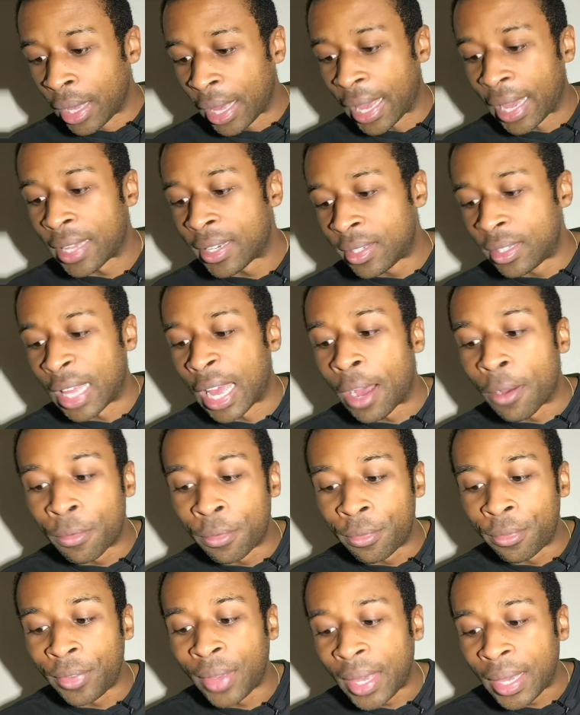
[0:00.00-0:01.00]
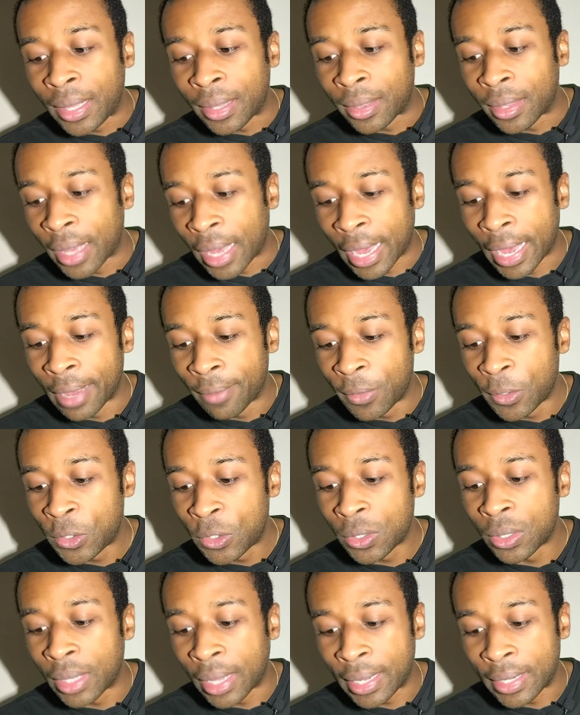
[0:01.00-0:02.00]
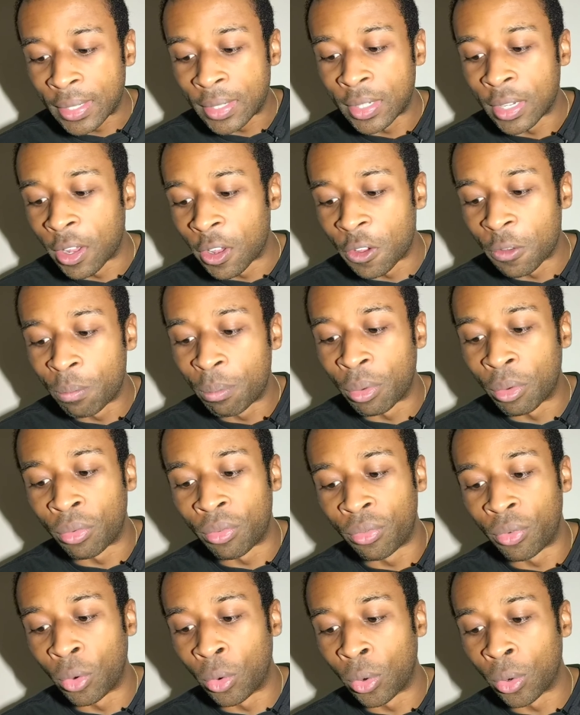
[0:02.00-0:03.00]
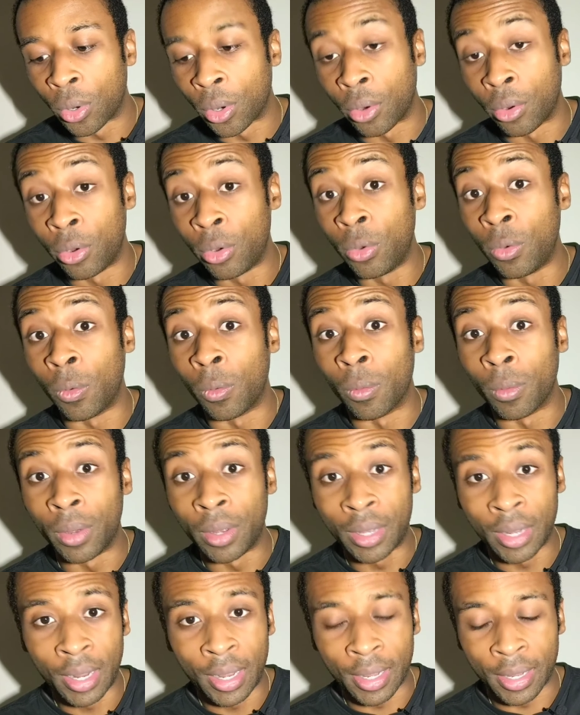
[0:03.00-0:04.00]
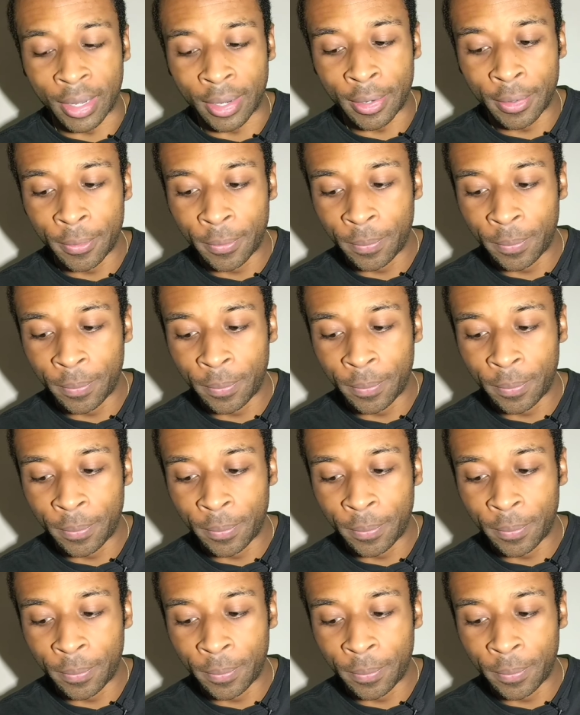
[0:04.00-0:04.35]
"Hast thou faith? Have it to thyself before who? God.